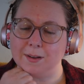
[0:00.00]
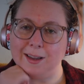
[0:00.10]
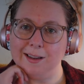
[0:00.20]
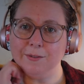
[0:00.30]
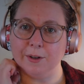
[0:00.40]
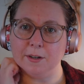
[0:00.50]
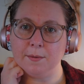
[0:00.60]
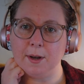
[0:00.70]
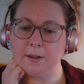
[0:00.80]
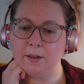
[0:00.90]
England
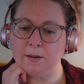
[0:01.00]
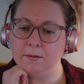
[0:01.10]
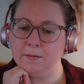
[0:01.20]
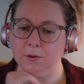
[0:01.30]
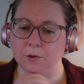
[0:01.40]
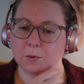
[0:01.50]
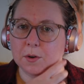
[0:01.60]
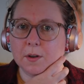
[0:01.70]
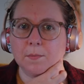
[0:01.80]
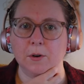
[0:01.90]
back then, or
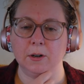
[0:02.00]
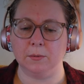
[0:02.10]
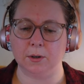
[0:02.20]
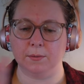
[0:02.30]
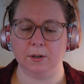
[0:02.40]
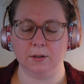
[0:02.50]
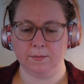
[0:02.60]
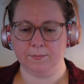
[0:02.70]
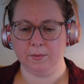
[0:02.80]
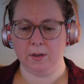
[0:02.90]
Northumbria, whatever.
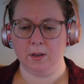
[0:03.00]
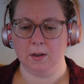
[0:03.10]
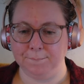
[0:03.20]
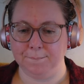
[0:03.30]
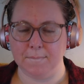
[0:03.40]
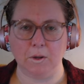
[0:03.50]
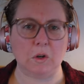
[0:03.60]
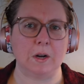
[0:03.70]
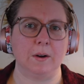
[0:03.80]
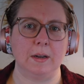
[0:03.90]

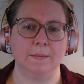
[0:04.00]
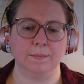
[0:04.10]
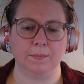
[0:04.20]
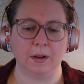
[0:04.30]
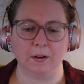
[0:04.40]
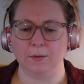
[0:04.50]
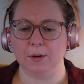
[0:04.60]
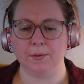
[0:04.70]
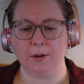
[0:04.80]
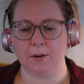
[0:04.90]
Military. I don't know,
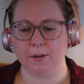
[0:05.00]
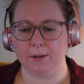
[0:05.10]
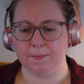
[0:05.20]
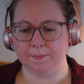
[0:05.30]
whatever you call it.